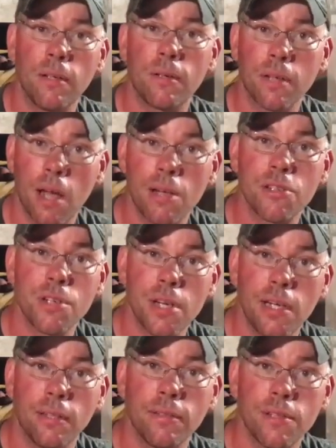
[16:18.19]
no cut
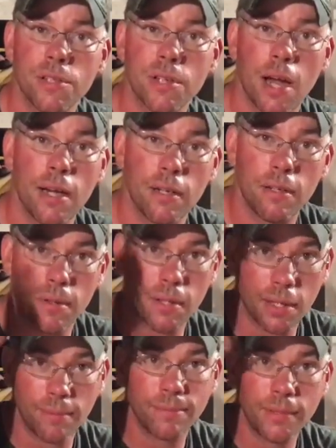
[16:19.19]
sheet, and just kind of
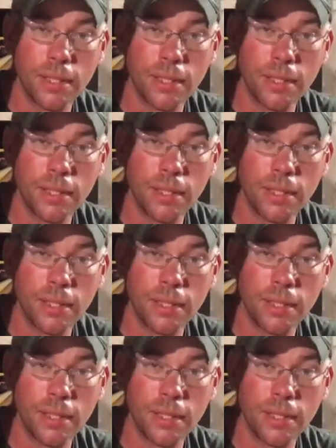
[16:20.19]
doing it